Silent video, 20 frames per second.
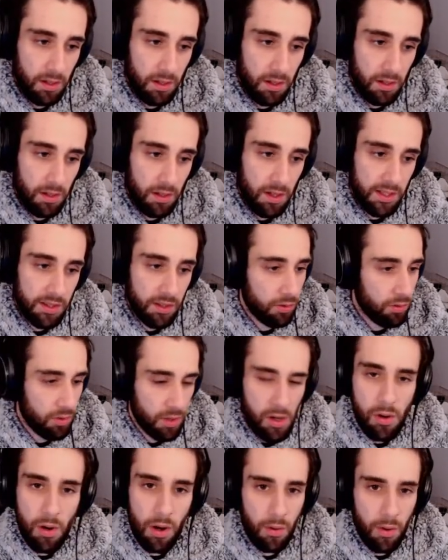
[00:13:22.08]
I don't
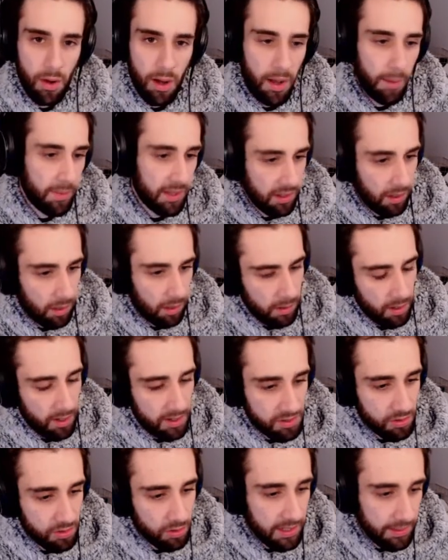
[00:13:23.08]
know. I mean, our
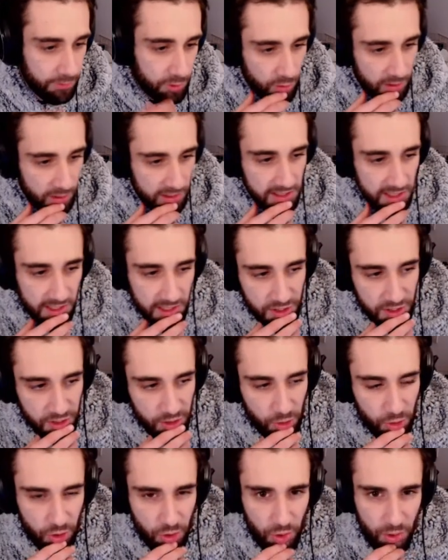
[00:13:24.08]
guy's not even dressed like a
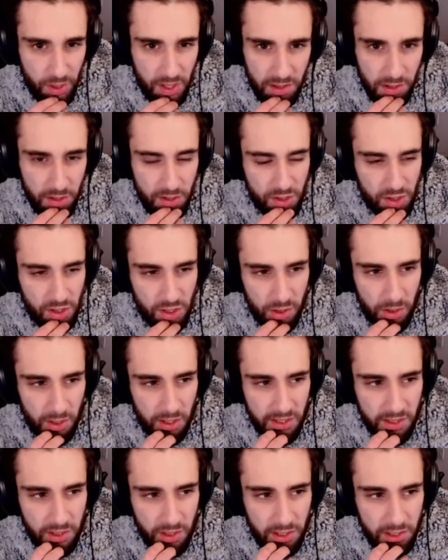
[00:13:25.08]
soldier either, so
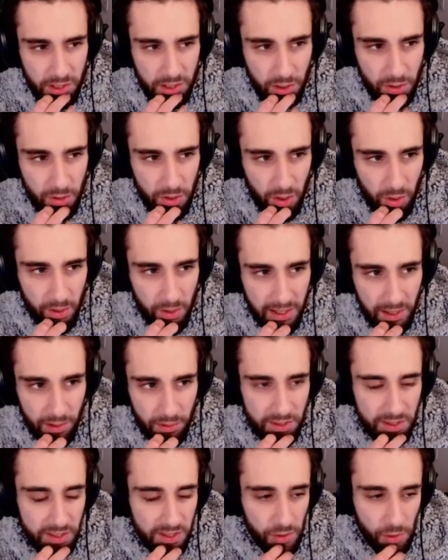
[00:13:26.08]
I don't know how
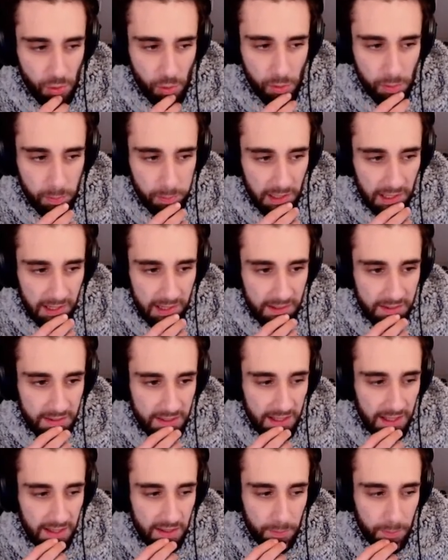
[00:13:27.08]
this is all playing
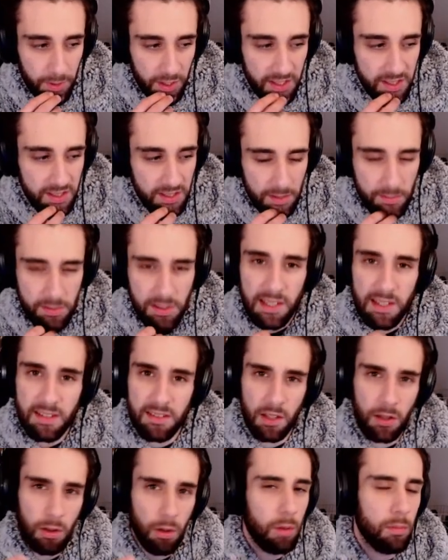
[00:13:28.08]
together, but it seems like there's
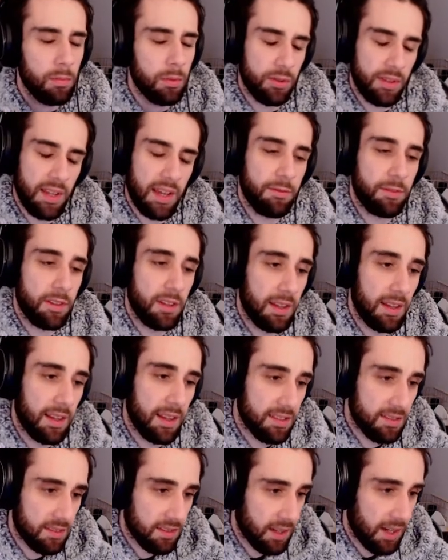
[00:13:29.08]
a lot more depth to
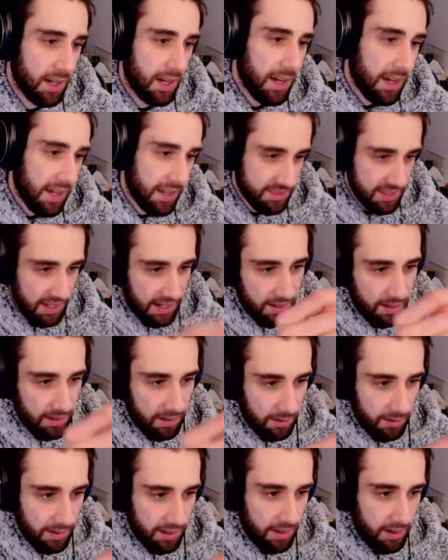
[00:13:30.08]
this. Is
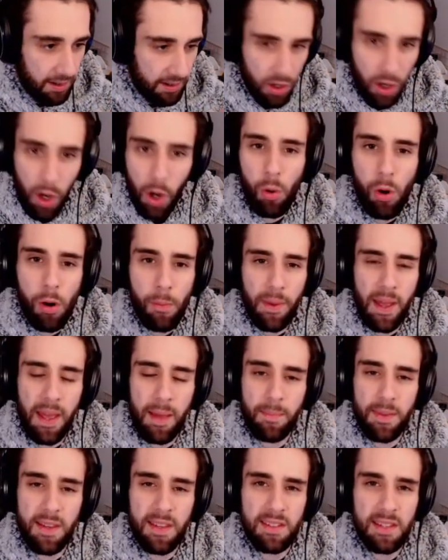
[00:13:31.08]
that a co-op
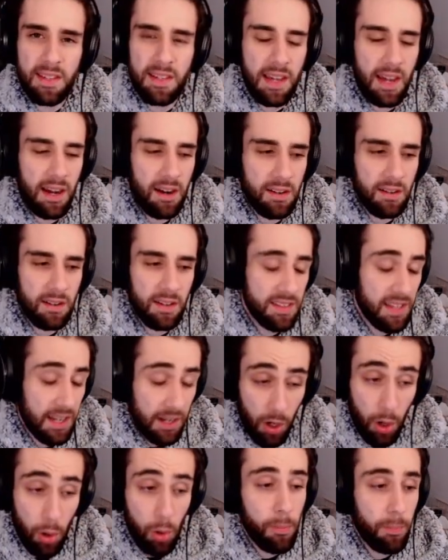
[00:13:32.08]
NPC character? Is that a
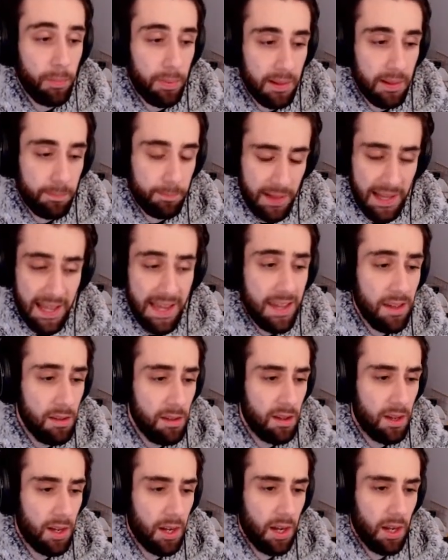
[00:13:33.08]
co-op
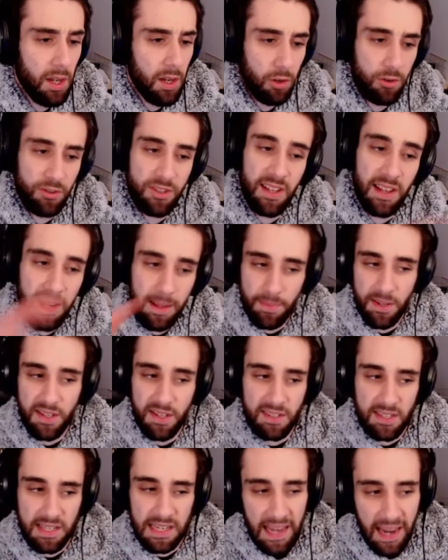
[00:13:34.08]
player, or is that an
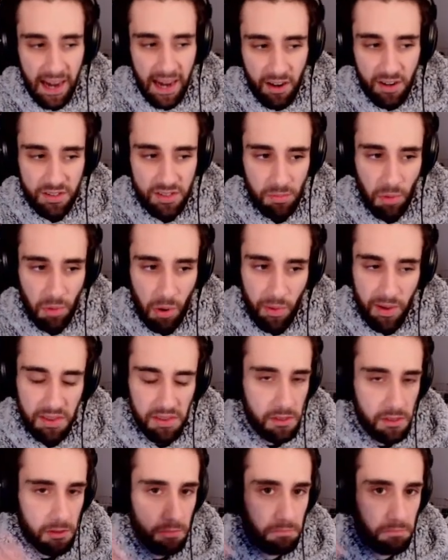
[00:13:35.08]
NPC character we're with?